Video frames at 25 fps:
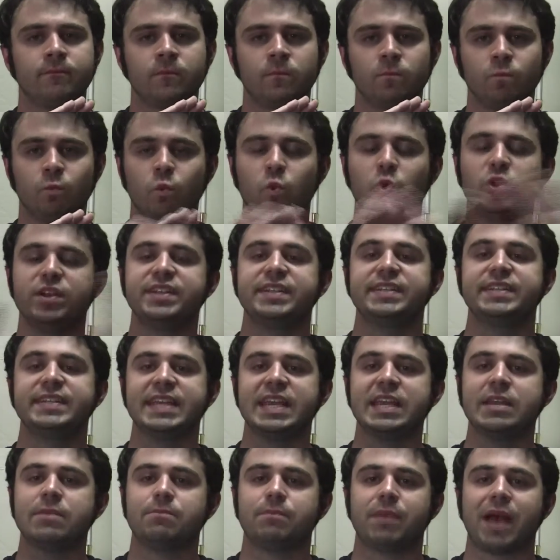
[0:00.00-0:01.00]
wouldn't
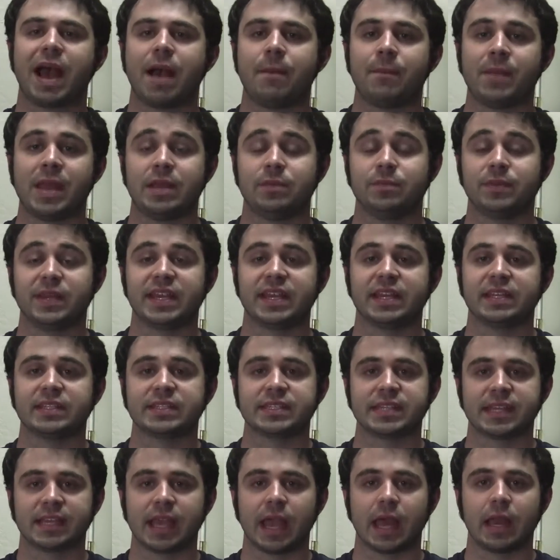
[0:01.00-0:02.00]
need Batman
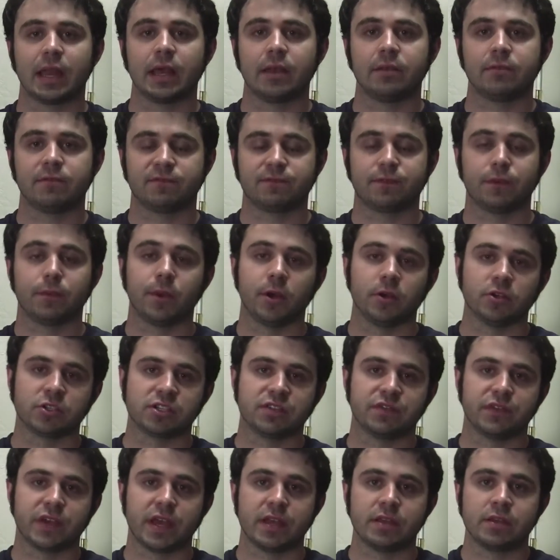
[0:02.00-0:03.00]
Begins to get it, for
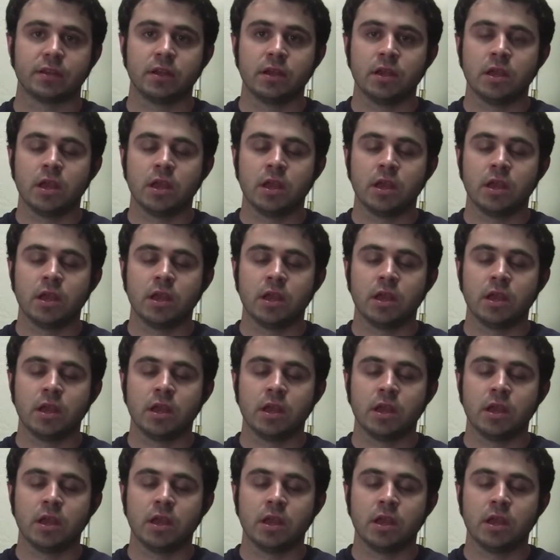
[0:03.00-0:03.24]
most of it.